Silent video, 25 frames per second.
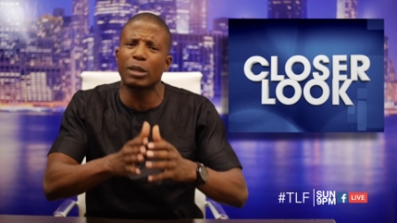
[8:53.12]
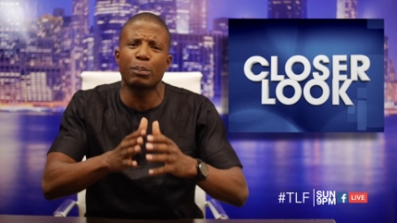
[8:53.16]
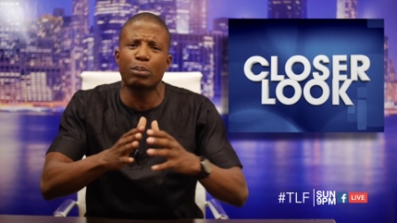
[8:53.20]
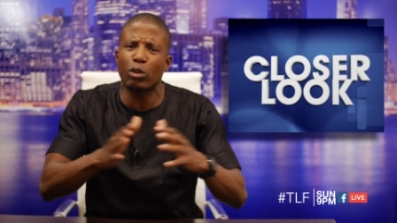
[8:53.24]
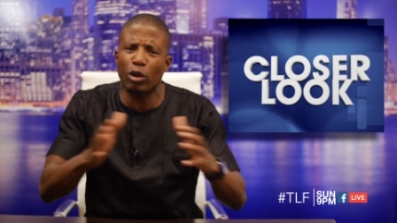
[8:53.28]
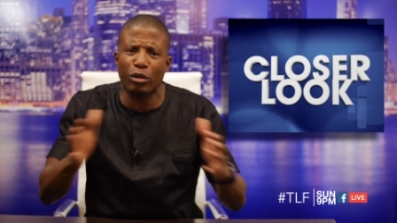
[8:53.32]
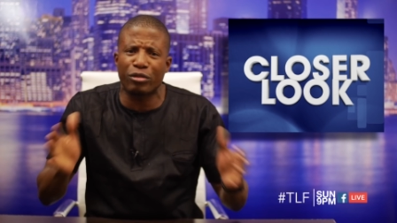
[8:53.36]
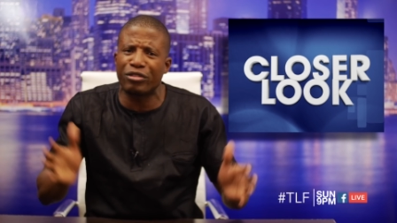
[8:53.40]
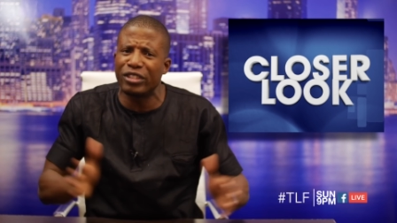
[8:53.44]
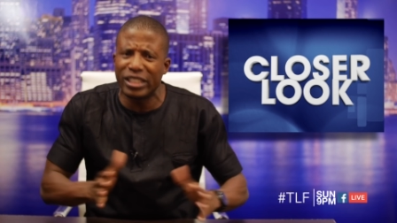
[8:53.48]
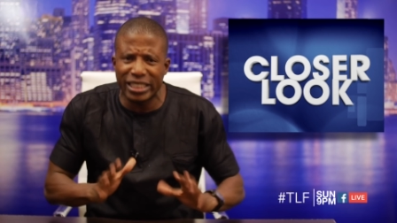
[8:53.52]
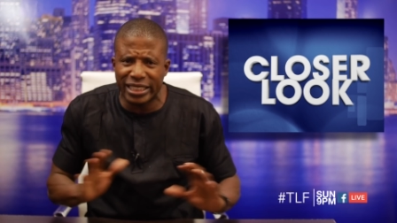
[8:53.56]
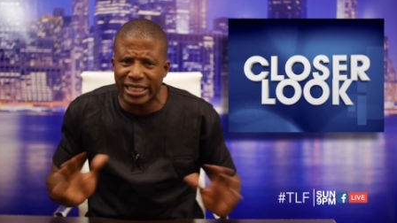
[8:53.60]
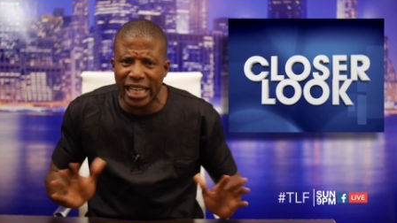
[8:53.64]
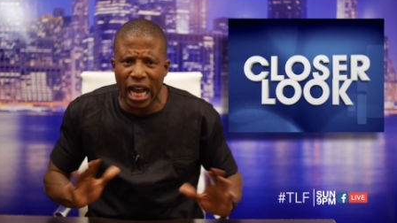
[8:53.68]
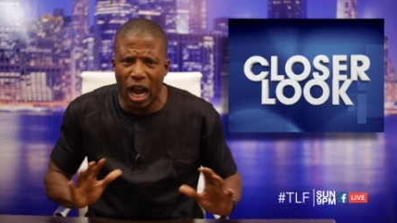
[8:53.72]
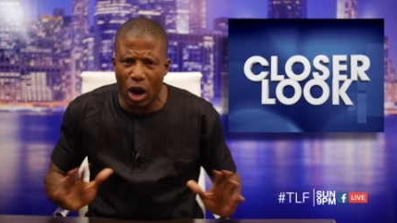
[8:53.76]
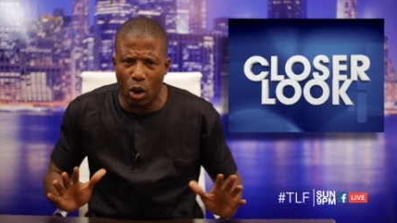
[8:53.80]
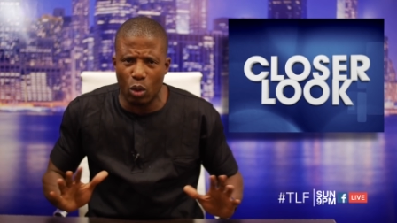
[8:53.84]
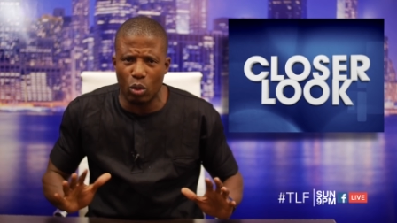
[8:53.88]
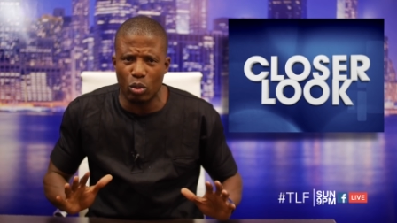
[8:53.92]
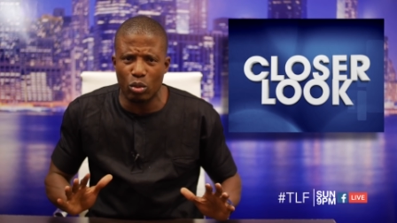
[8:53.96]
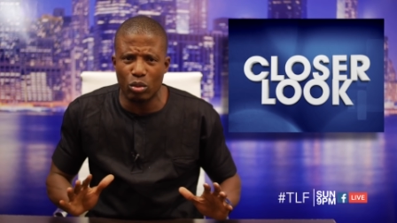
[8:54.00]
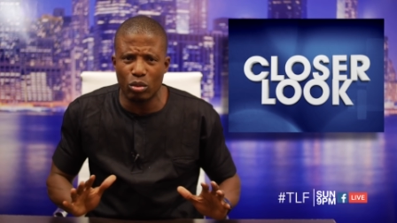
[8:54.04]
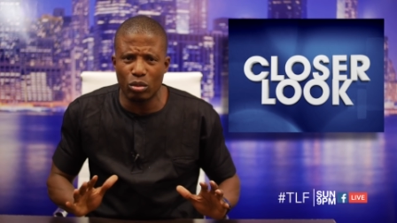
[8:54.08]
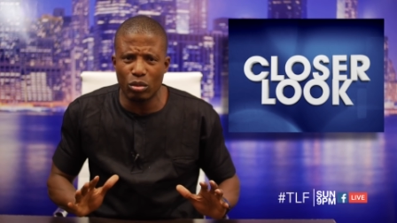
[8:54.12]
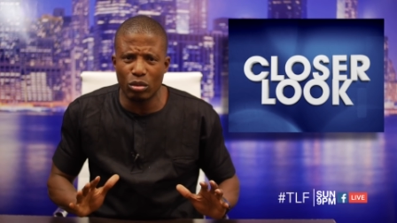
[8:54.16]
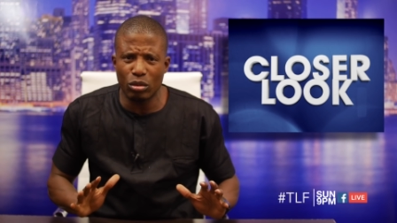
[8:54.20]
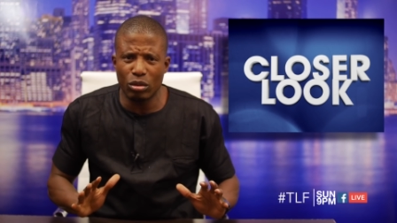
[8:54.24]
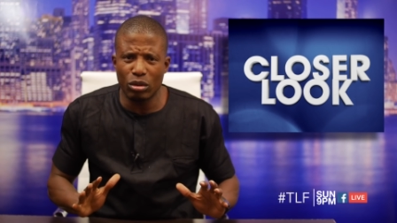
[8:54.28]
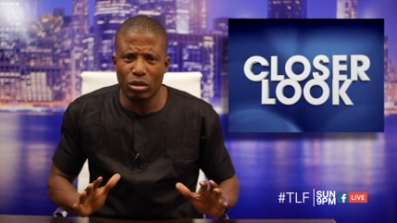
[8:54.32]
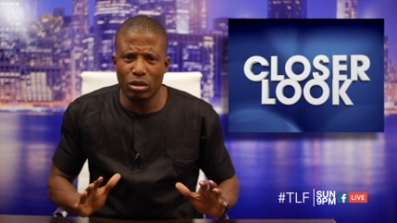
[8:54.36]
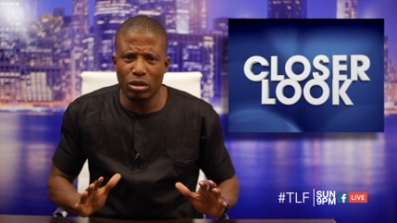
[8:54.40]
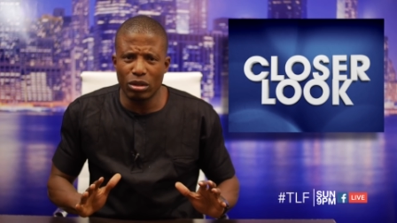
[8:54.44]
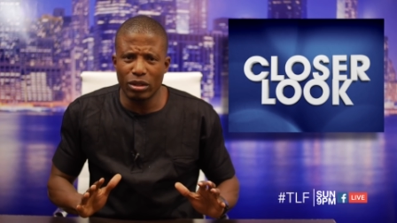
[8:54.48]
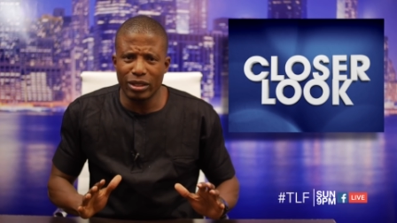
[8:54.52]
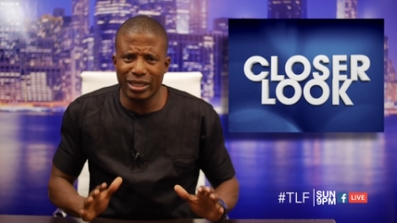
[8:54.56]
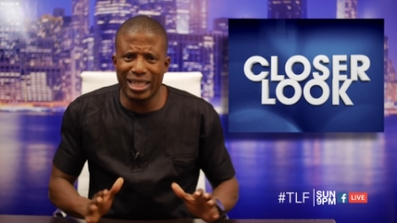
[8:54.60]
provincial
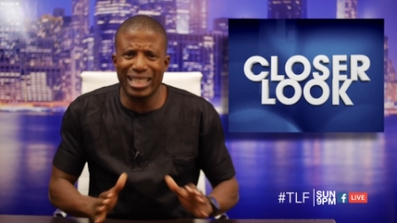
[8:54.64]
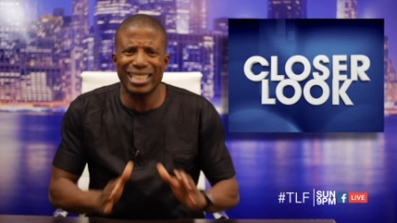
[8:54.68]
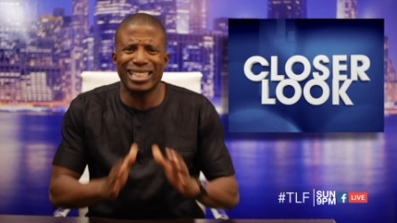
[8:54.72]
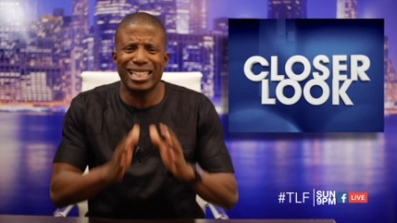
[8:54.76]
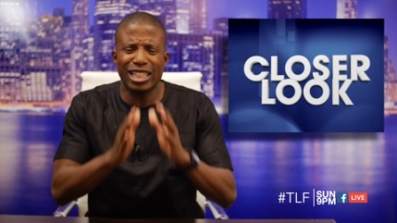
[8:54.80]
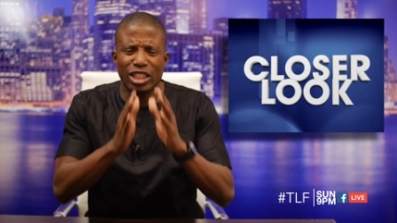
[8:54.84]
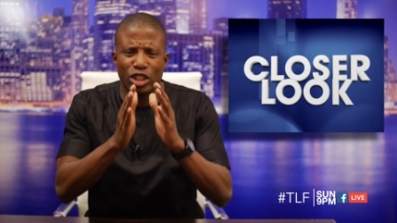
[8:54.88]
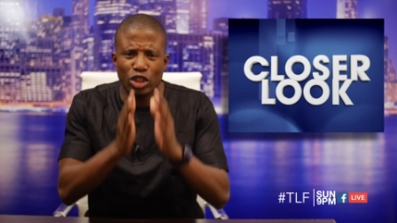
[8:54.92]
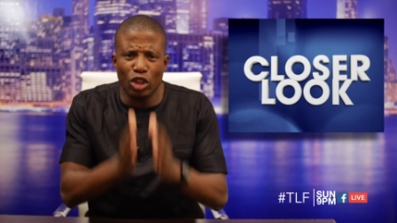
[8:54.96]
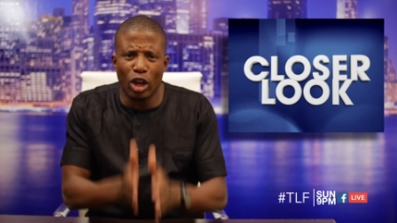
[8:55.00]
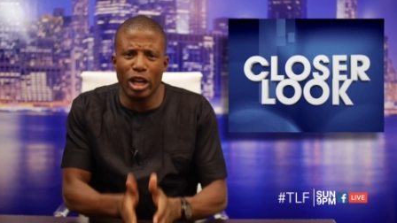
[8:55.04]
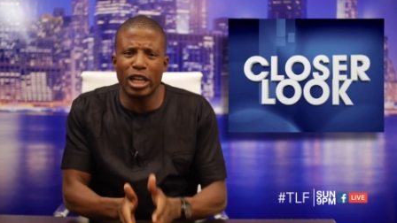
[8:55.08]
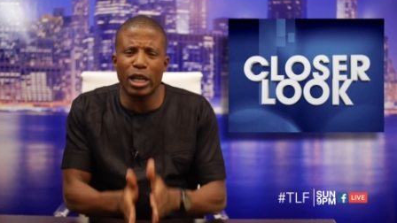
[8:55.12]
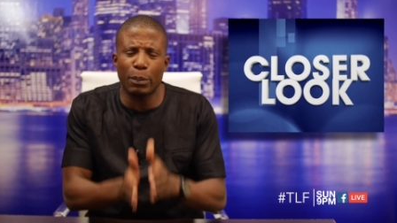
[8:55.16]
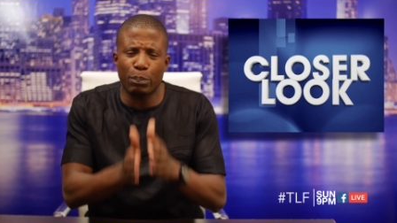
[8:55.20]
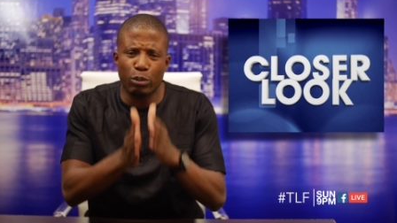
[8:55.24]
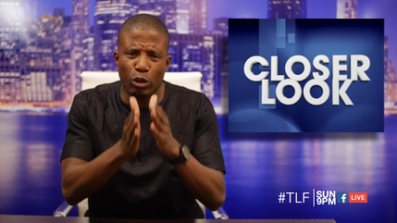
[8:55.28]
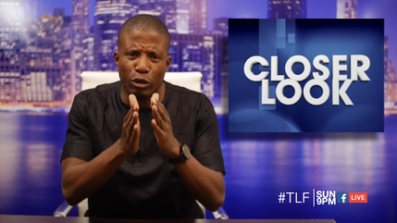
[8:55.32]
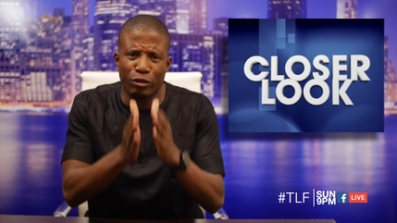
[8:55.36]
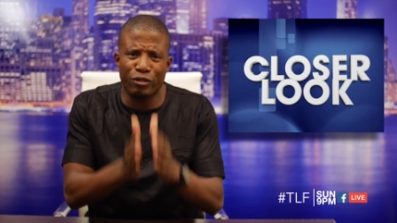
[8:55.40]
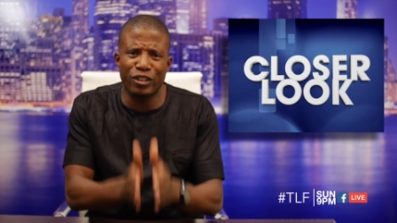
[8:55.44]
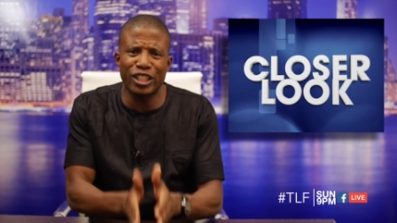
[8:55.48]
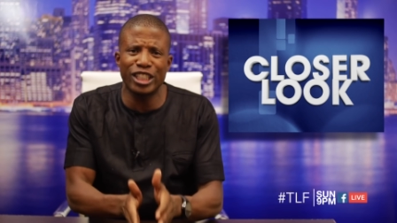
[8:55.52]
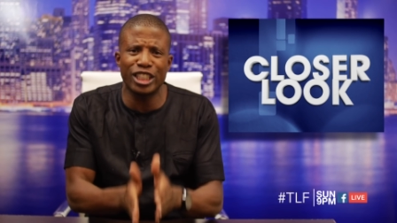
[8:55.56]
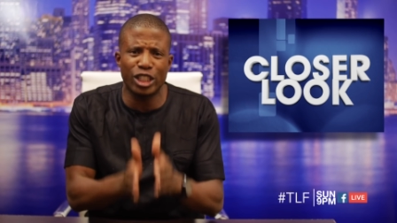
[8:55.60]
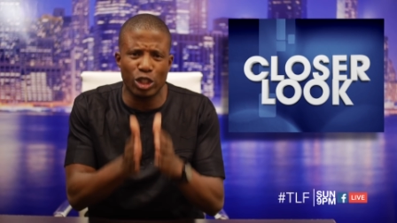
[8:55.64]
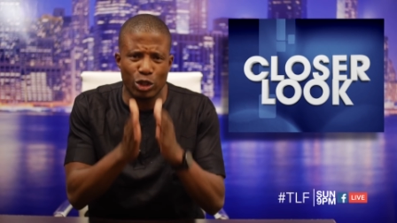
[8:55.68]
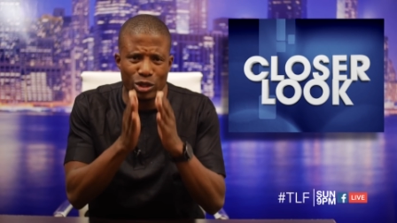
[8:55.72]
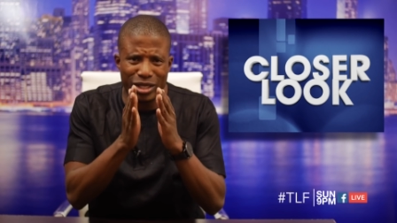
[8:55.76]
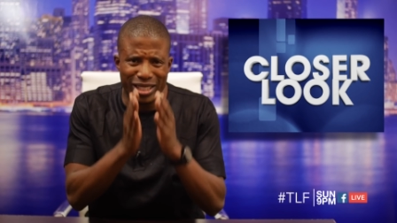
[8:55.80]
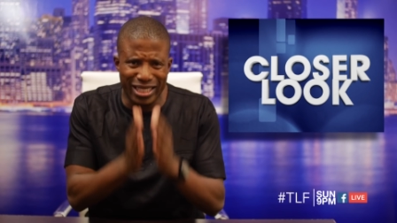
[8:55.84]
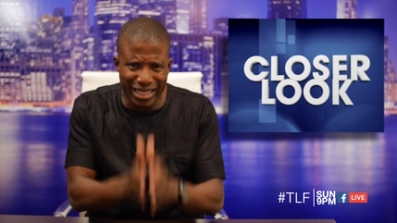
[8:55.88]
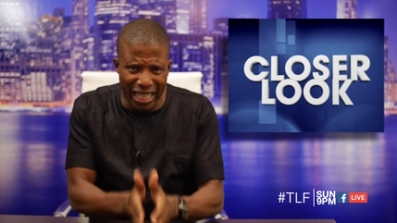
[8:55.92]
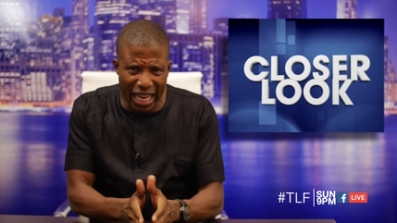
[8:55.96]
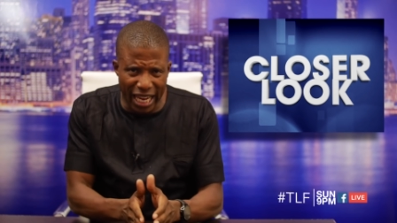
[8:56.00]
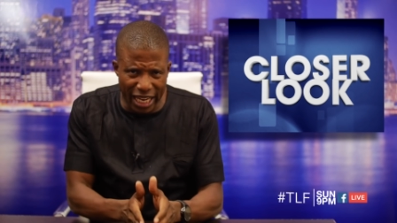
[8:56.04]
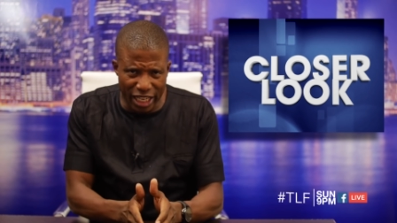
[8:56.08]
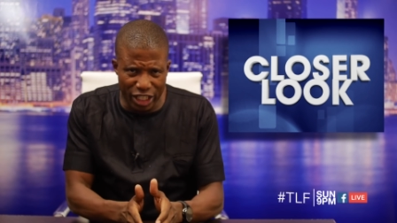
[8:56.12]
this is not a provincial
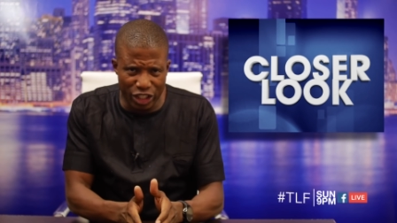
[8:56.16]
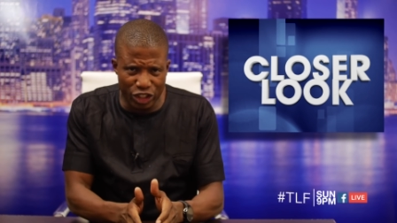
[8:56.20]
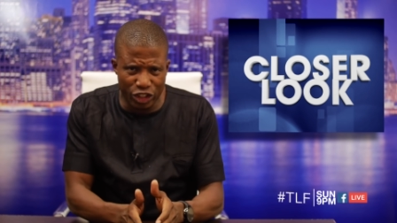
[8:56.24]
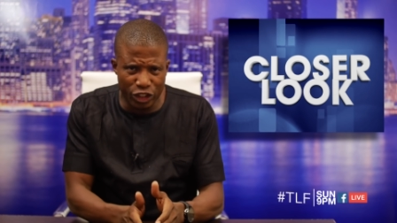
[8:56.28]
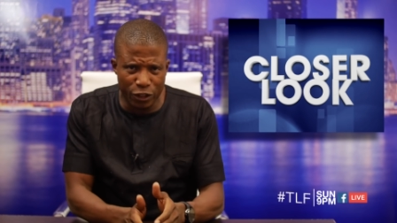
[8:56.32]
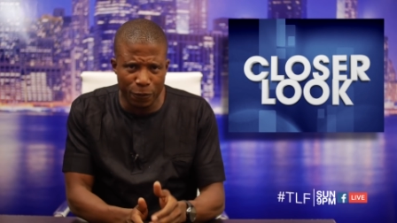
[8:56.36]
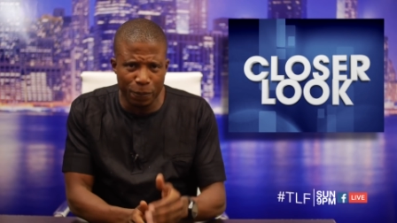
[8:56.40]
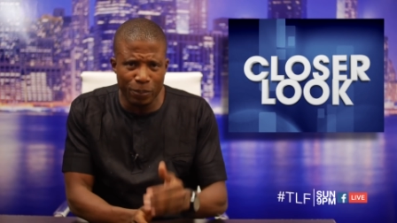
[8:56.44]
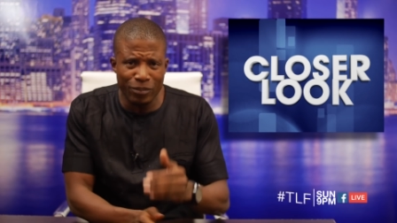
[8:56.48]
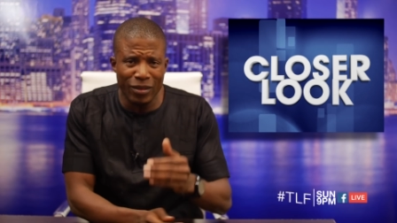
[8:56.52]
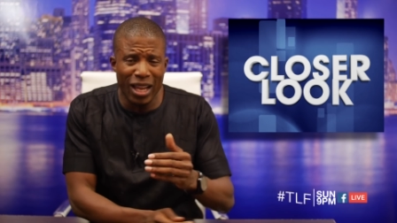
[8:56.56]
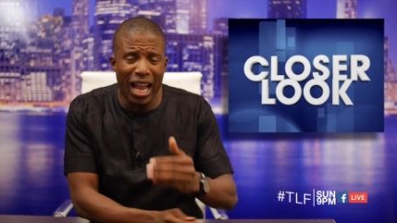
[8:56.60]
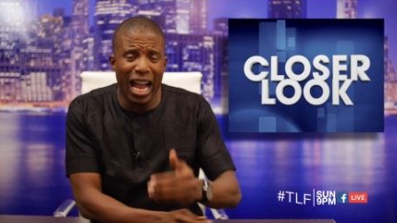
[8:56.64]
stage